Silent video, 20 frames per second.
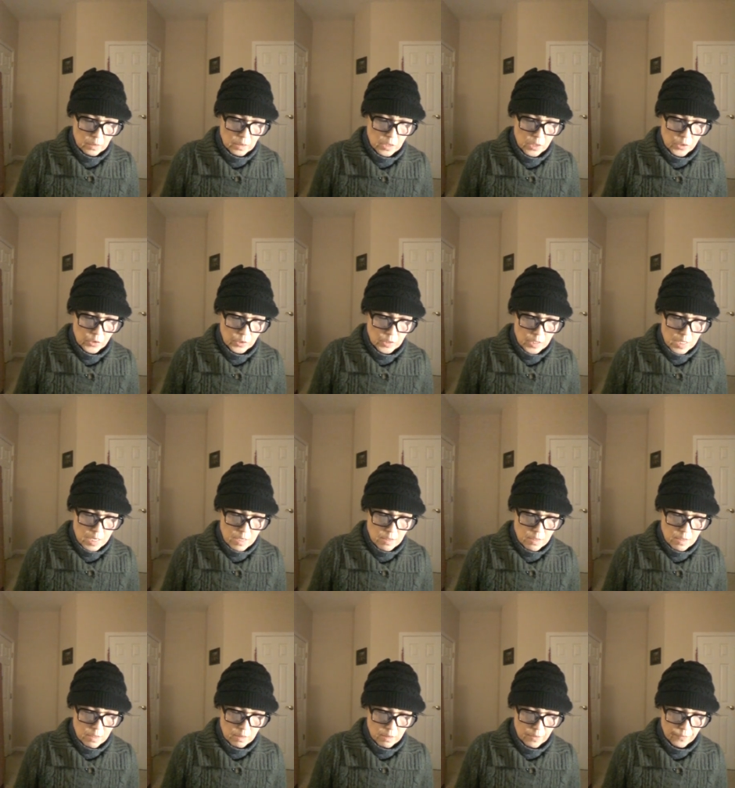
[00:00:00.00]

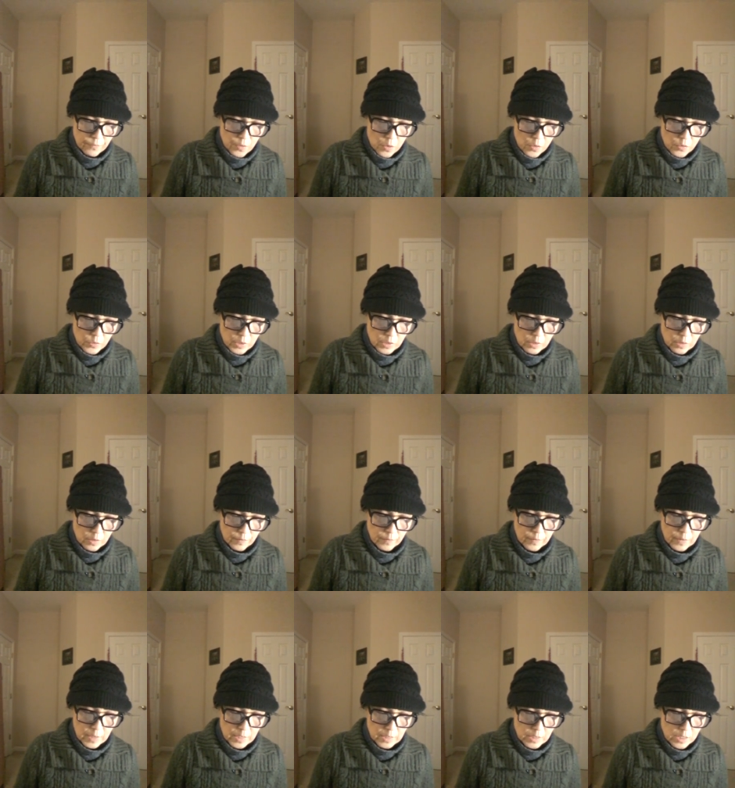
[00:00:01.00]
Disdaining the forces of
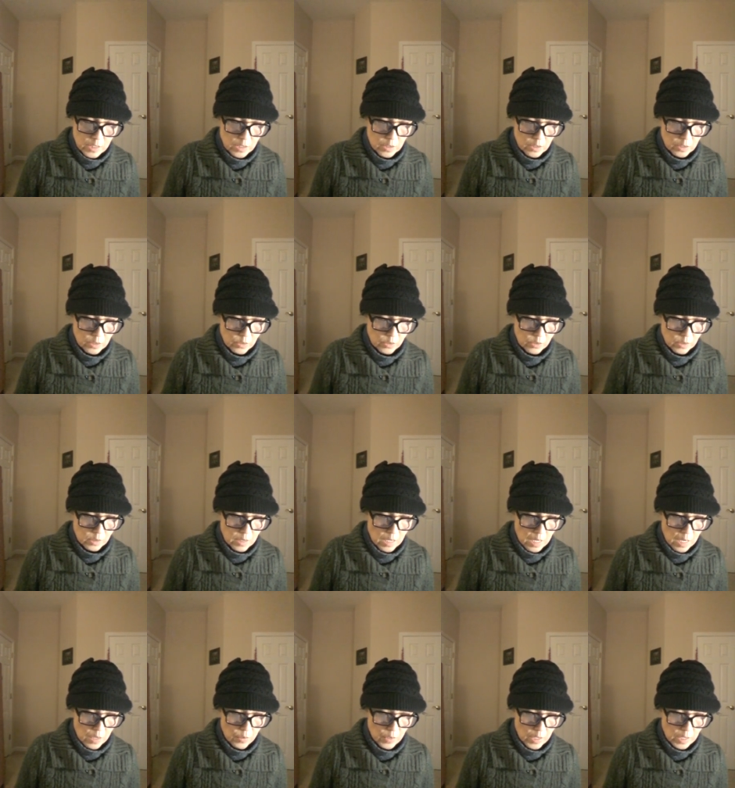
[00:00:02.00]
Latinus,
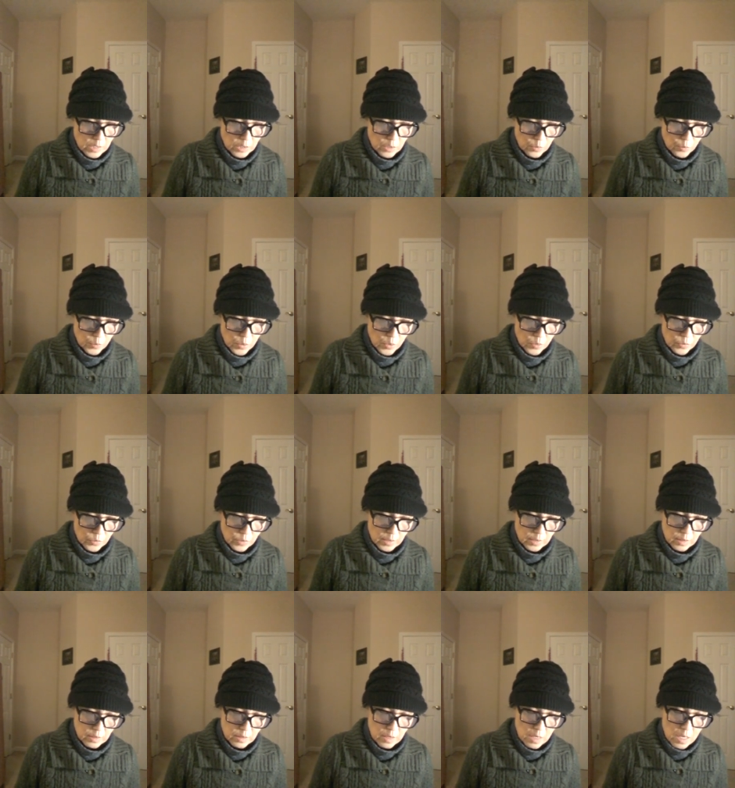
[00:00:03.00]
now I suppose
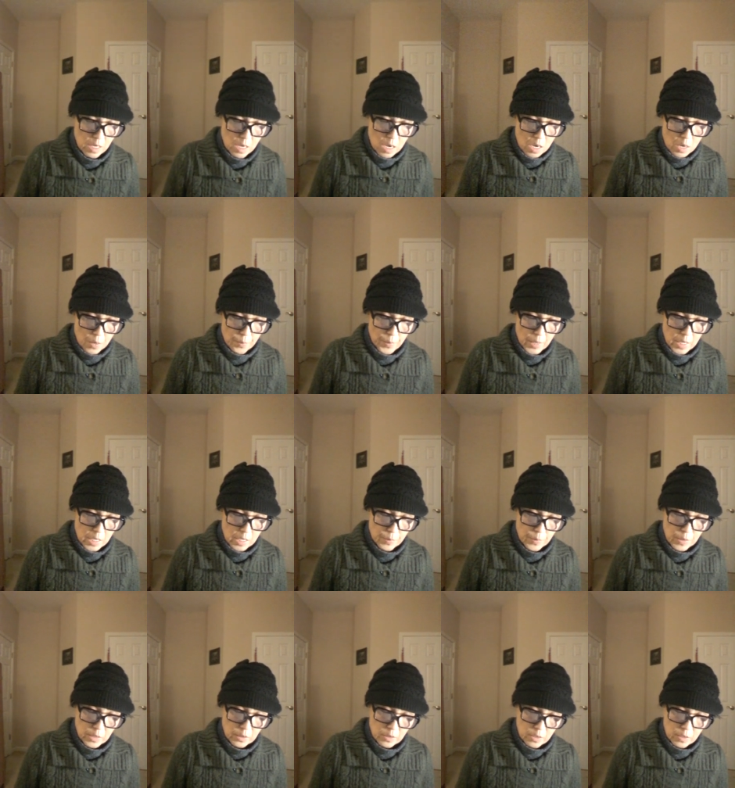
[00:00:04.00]
that
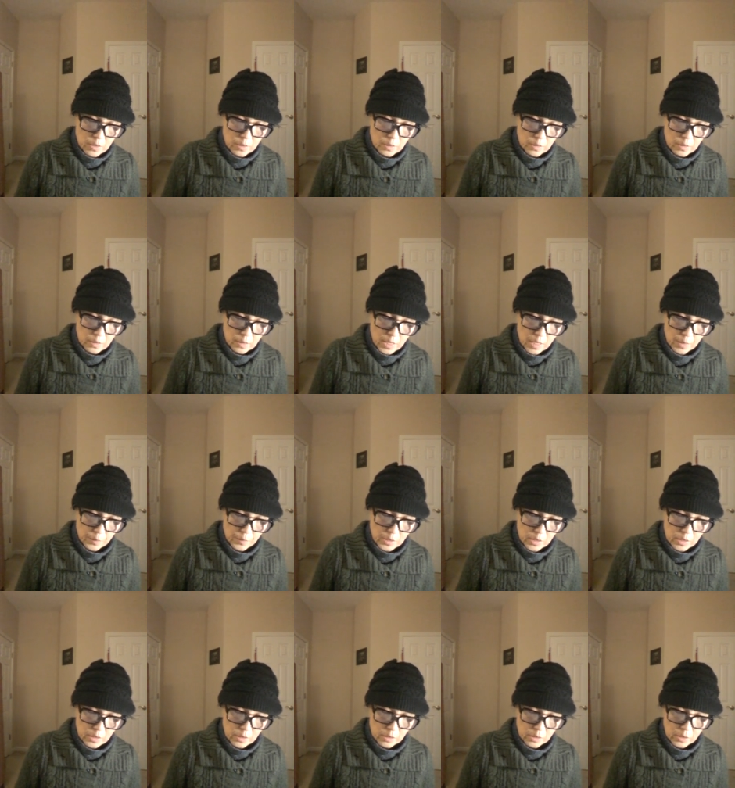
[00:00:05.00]
Myrmidon
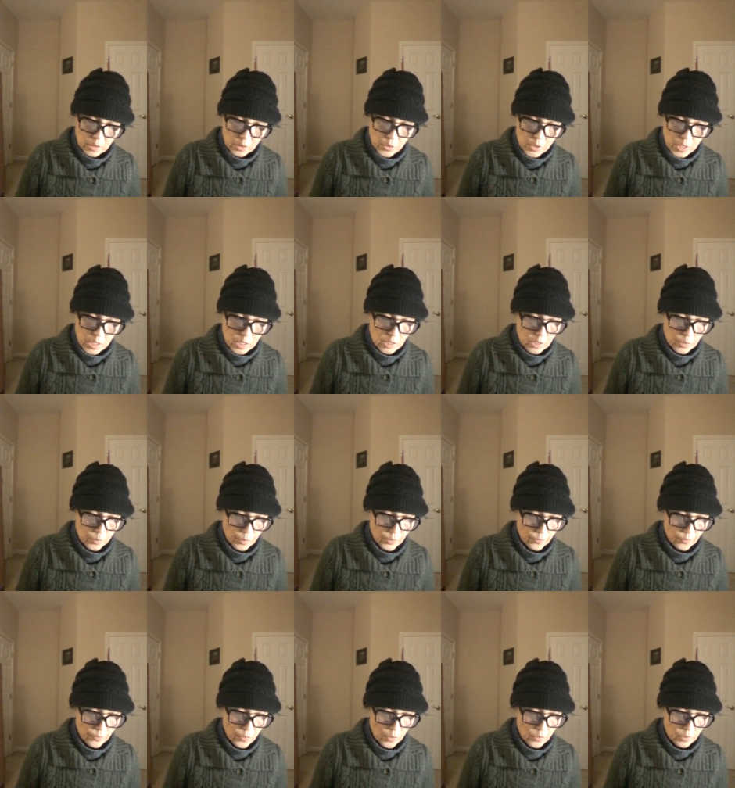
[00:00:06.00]
captains cringe
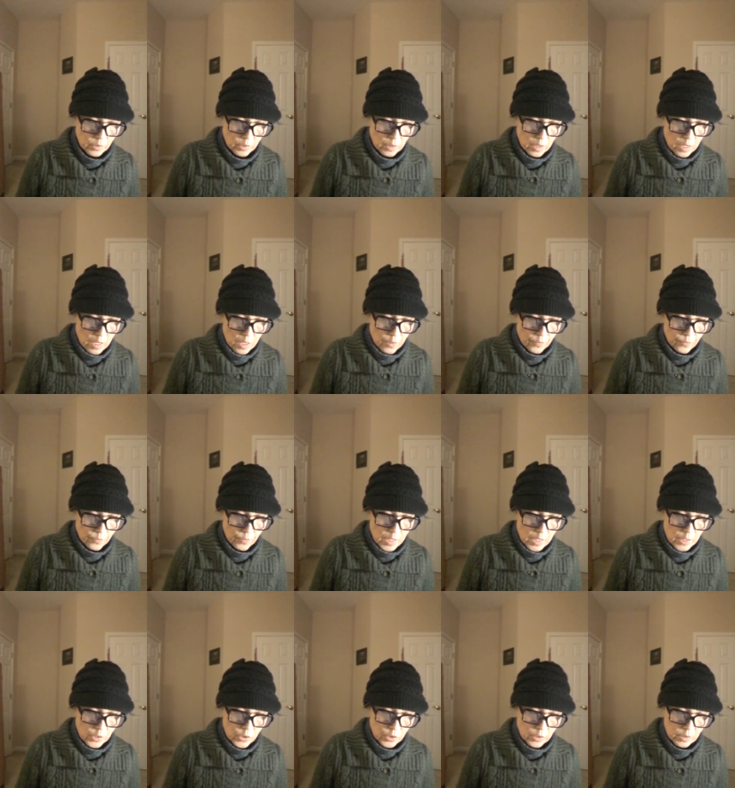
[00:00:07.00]
before the
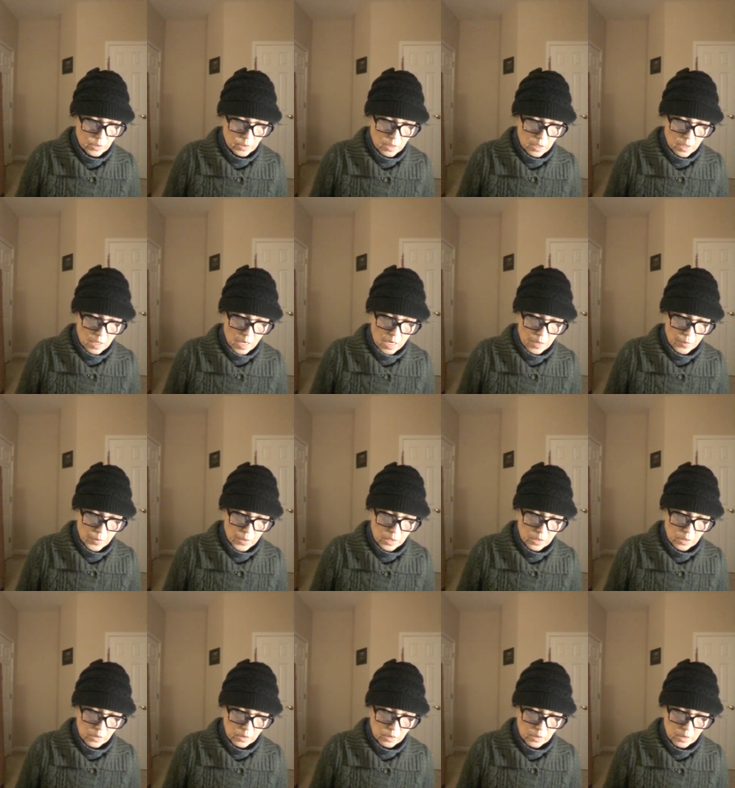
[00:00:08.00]
Phrygian
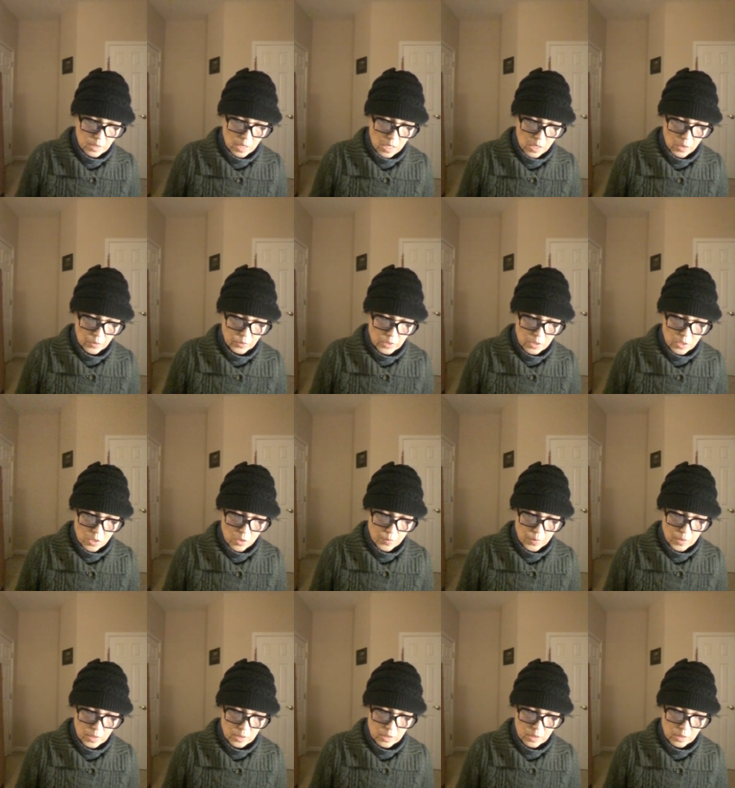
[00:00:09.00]
armies, now
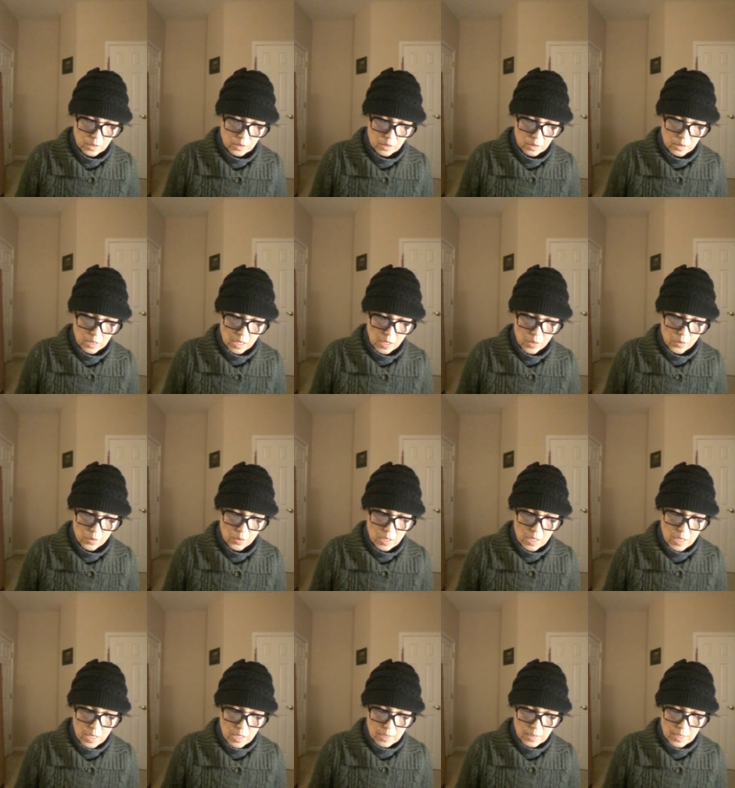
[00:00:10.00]
Diomedes, now
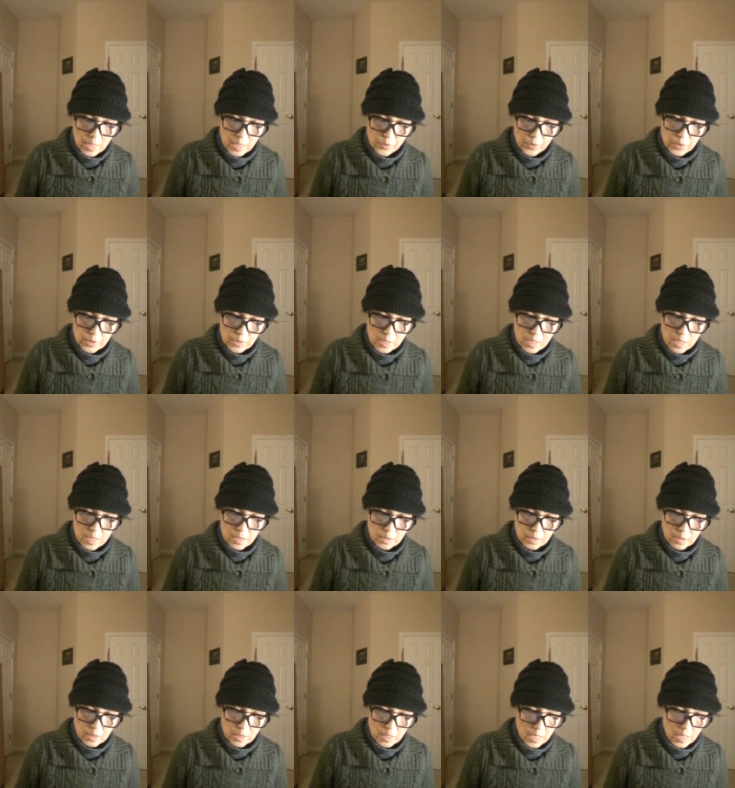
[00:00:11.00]
Larissan,